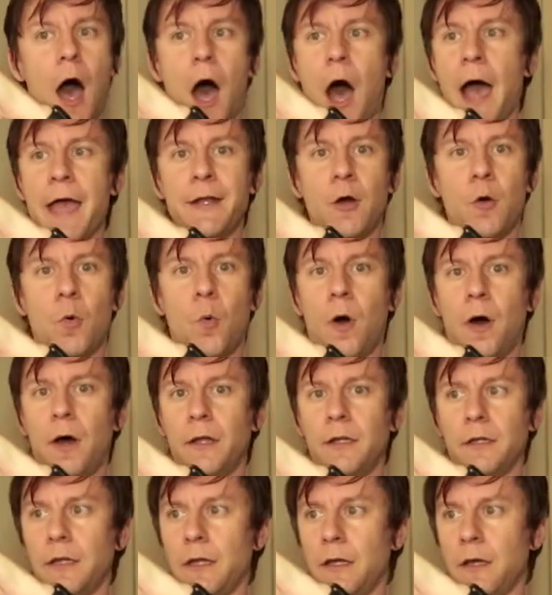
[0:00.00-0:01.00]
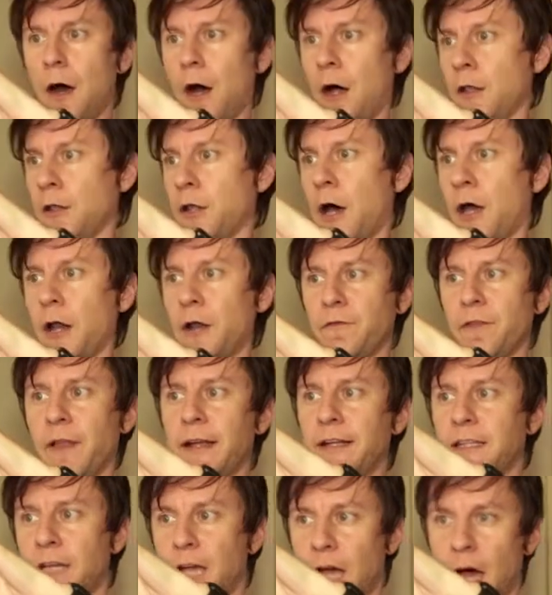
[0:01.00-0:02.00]
I don't want a lot of
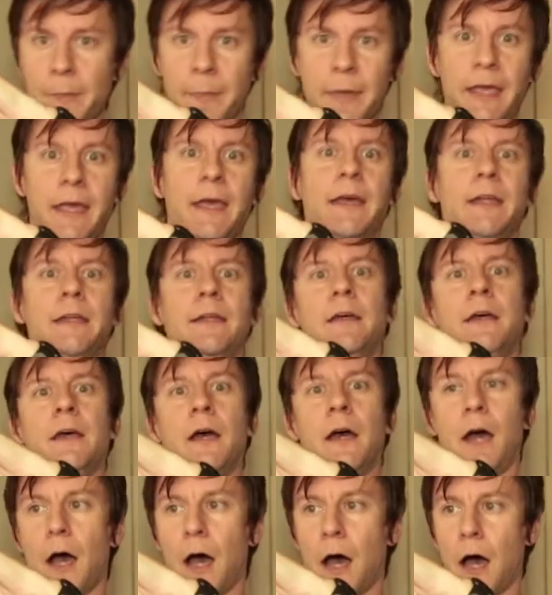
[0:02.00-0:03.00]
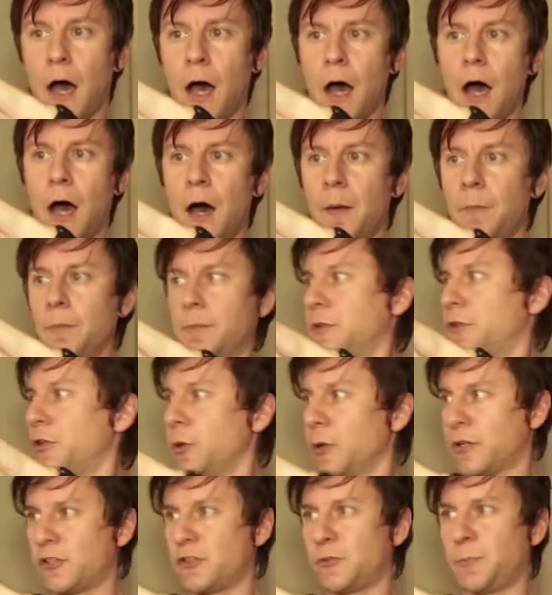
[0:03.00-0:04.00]
light to come in
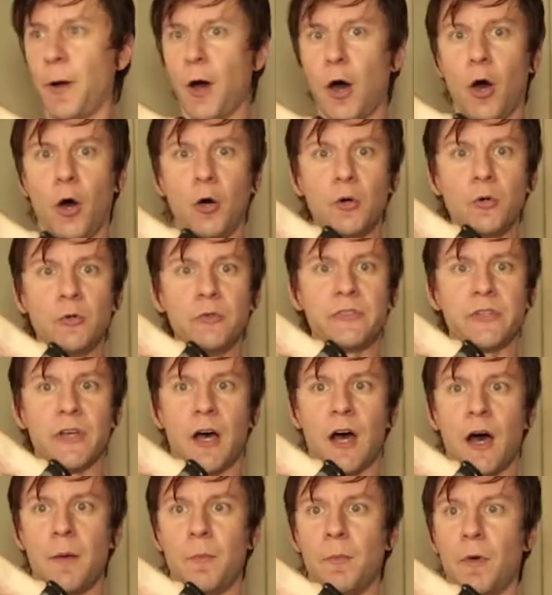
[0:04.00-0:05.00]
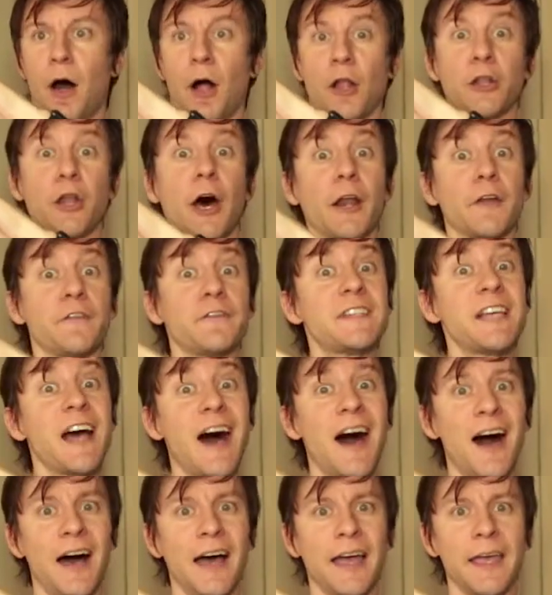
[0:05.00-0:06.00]
to expose a lot of
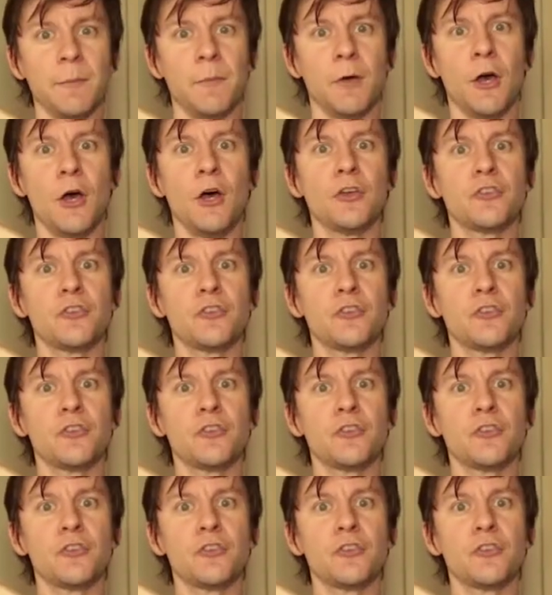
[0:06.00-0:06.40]
time.